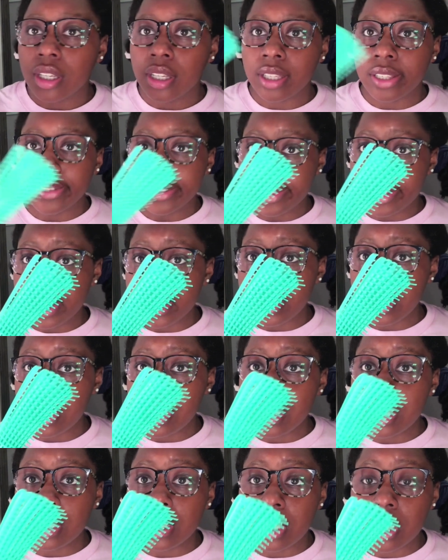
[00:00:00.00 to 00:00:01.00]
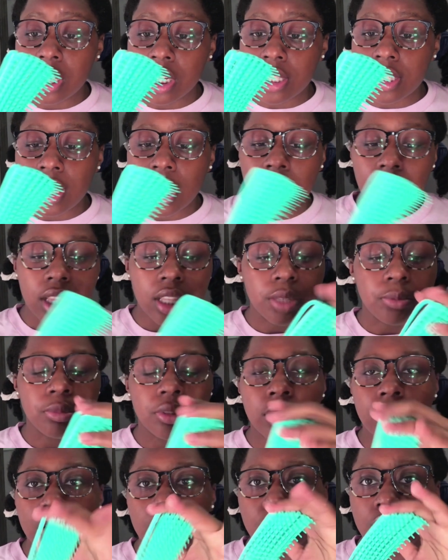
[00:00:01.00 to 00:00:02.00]
this easy detangling
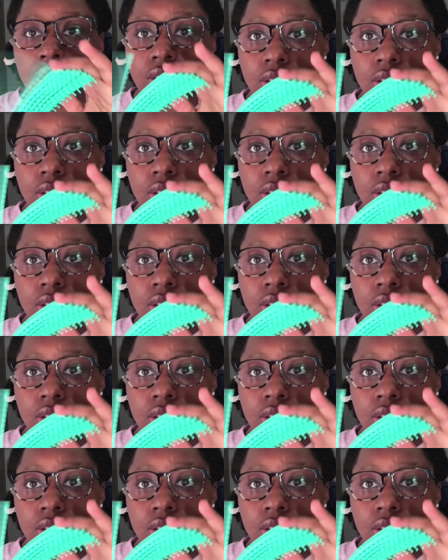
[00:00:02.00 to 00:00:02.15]
brush,